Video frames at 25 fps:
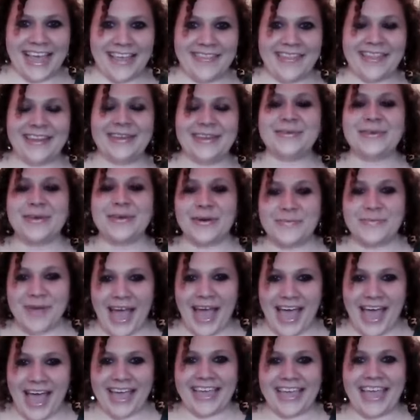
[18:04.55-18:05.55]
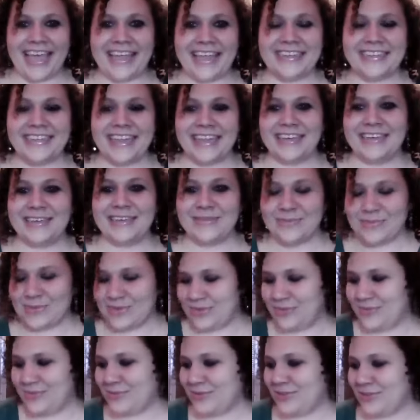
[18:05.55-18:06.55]
And then you can go back, and then
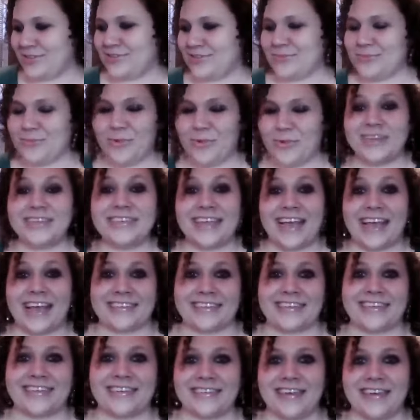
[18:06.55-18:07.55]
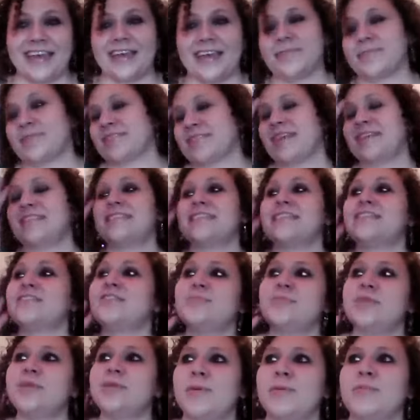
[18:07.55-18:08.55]
you've just one task at a time. Cause I see
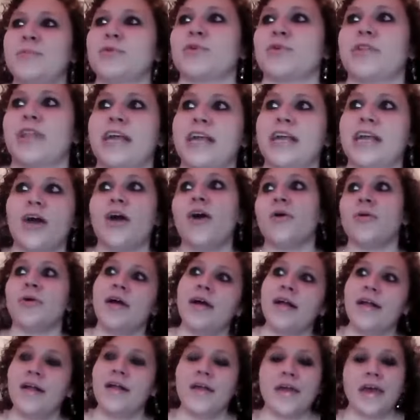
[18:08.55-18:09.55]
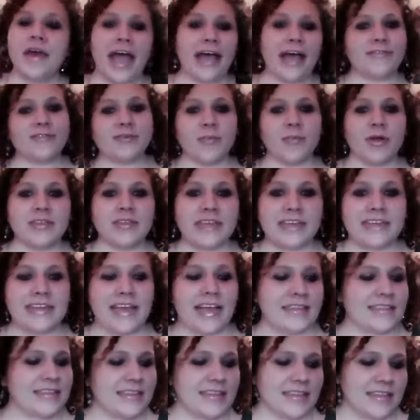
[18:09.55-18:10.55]
too many people who are like, oh, I have to
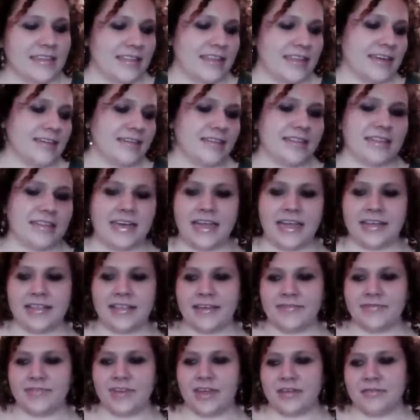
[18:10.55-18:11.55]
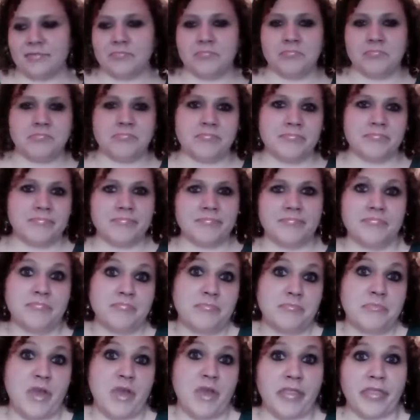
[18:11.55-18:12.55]
multitask. And at the end of the day, they've done
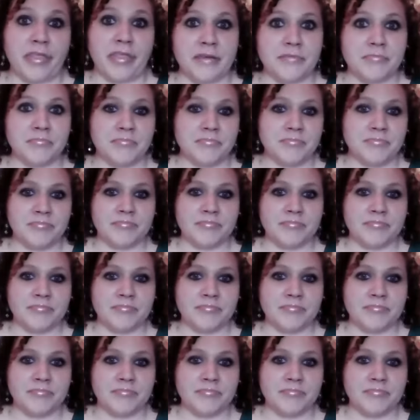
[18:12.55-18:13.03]
nothing.